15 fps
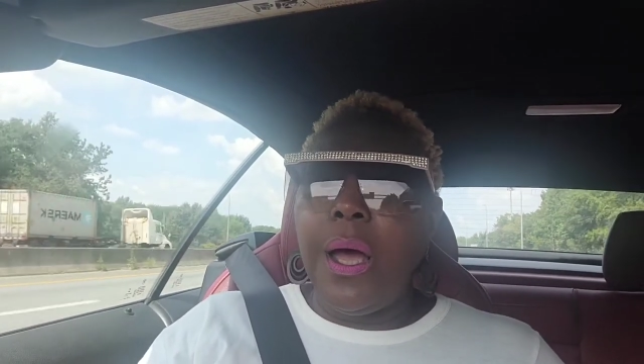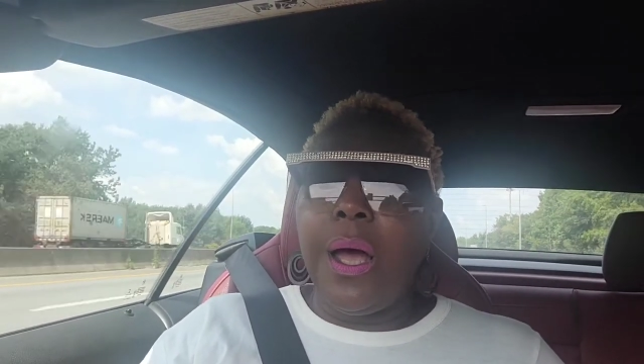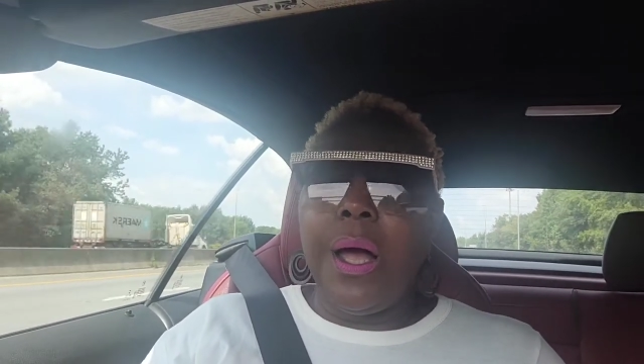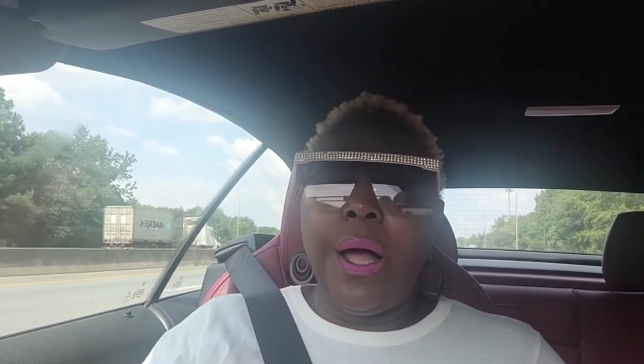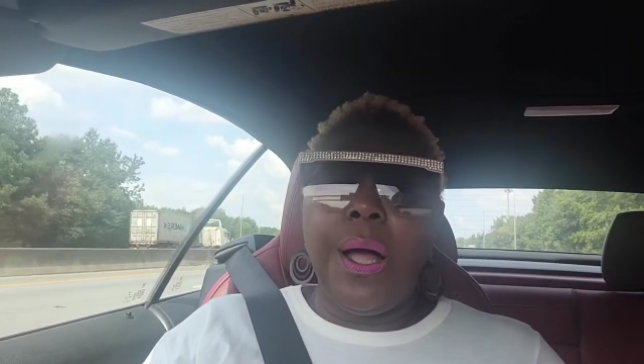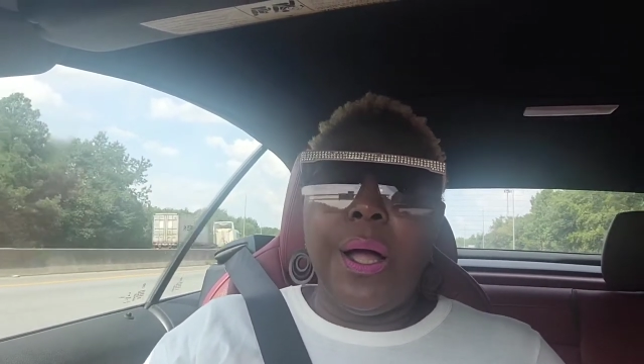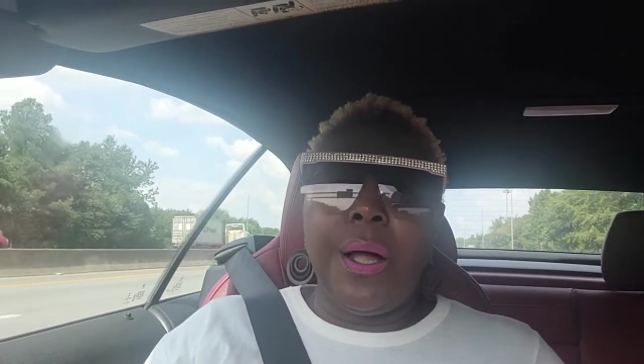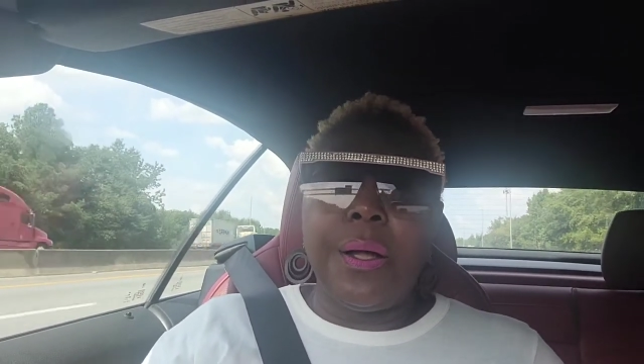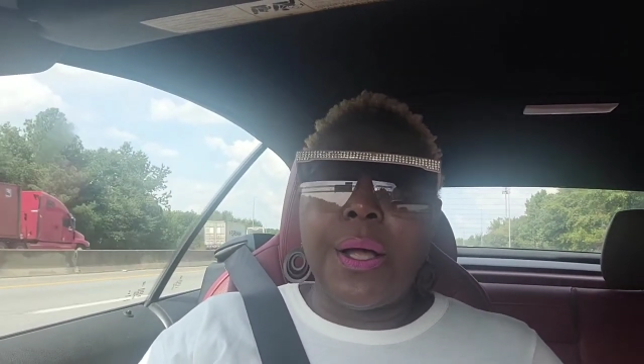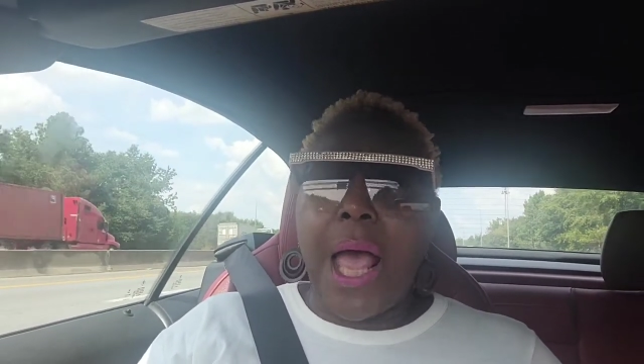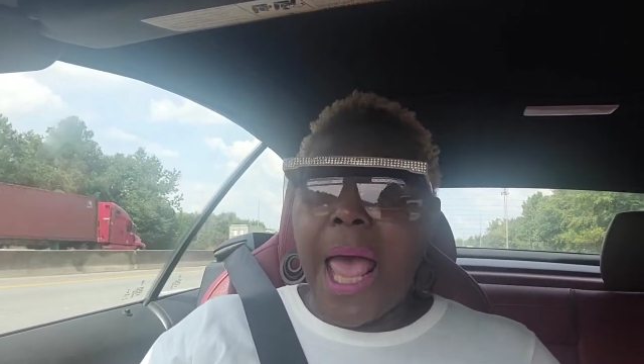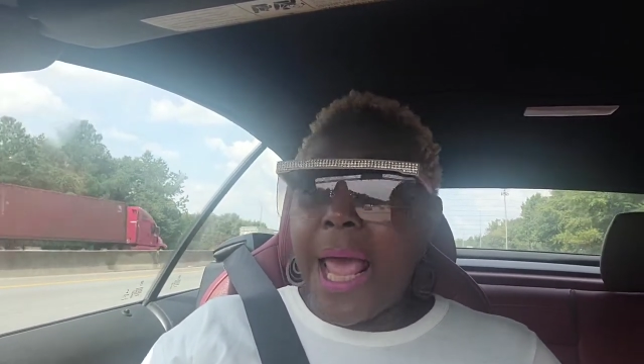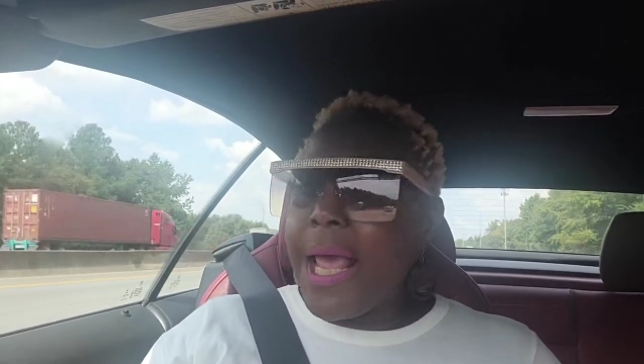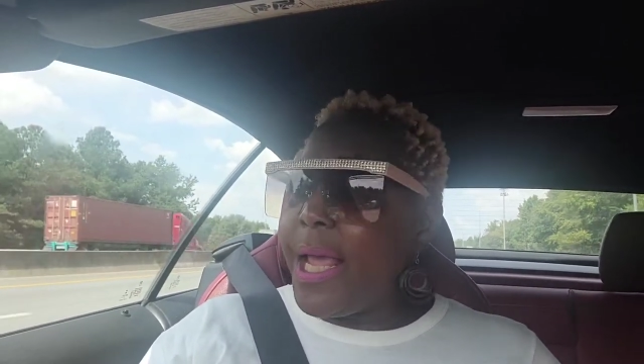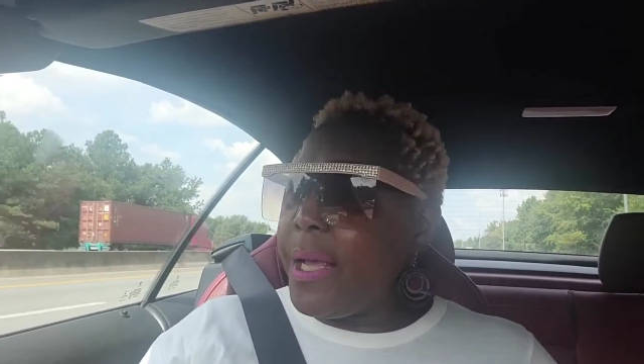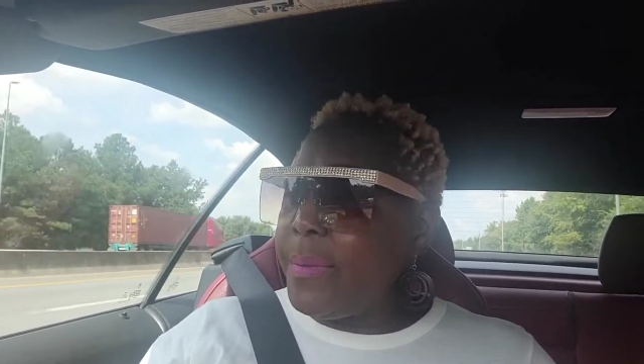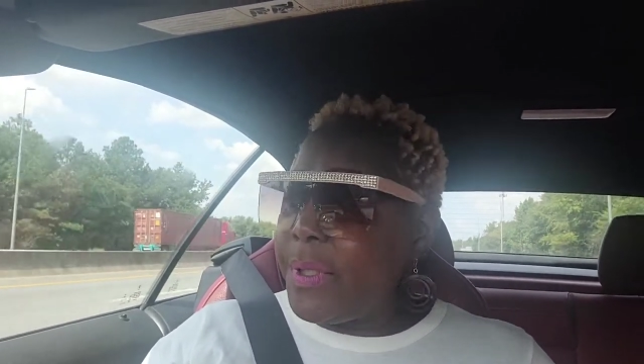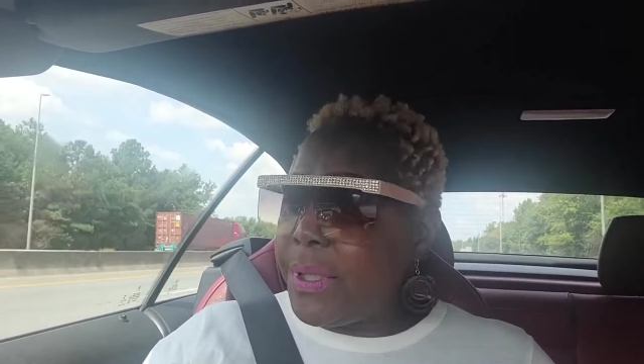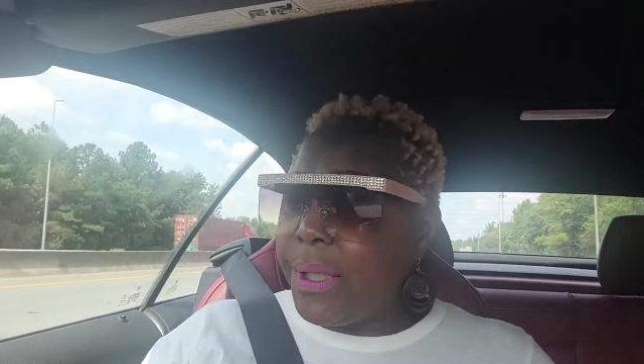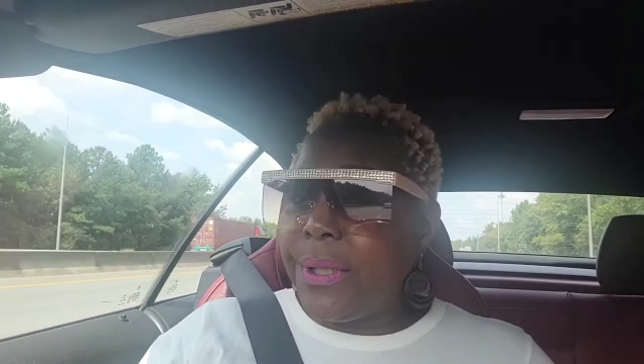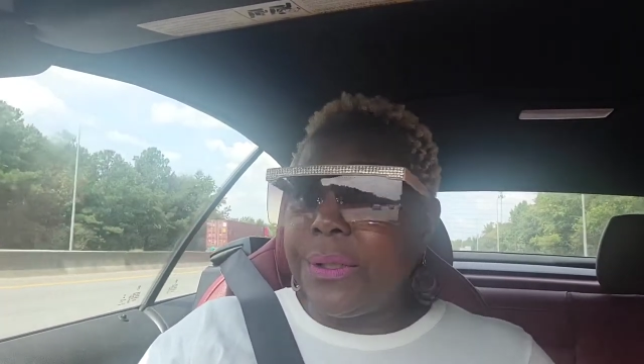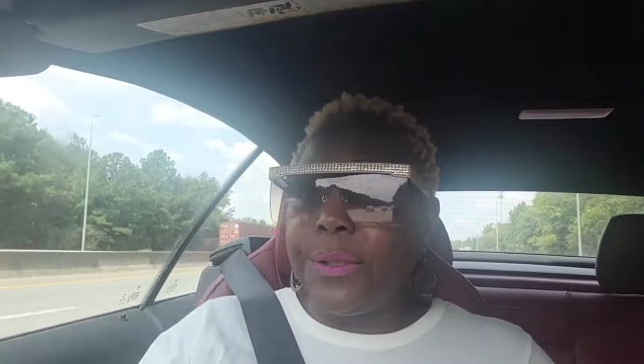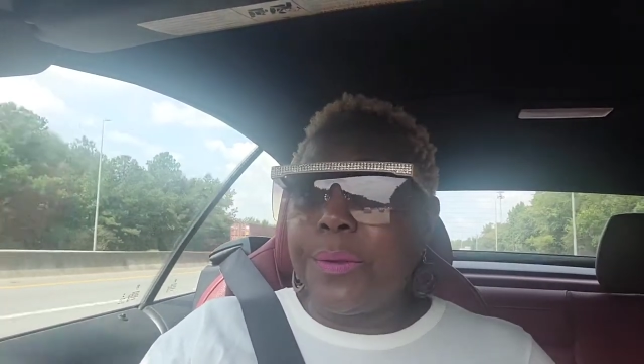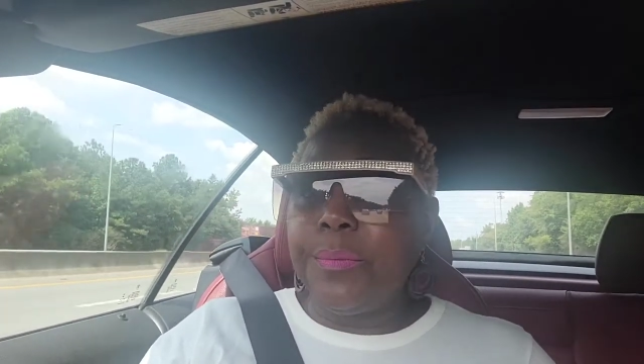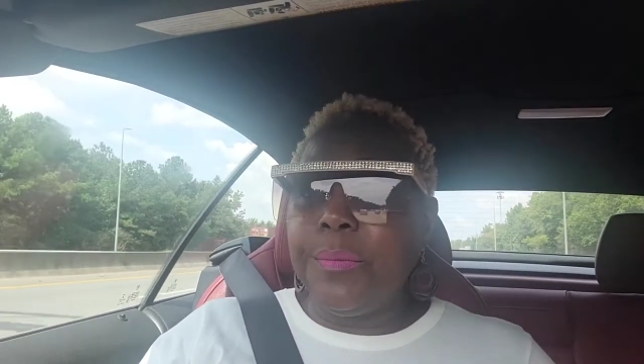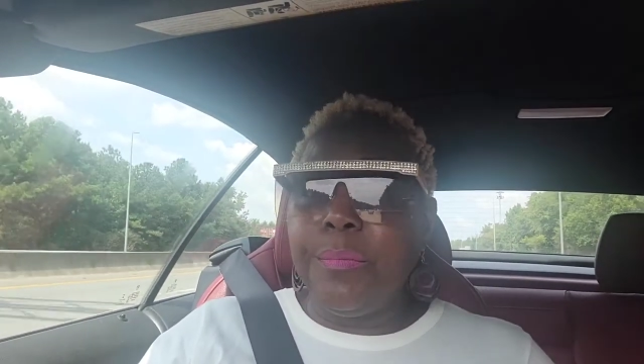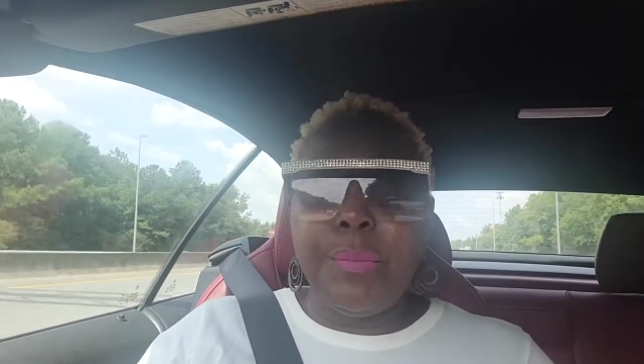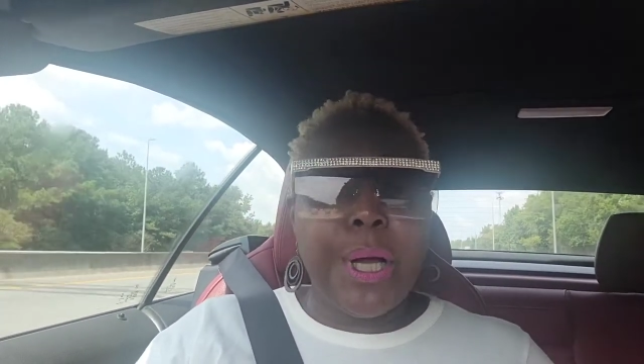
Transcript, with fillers: Uh-uh. I am single,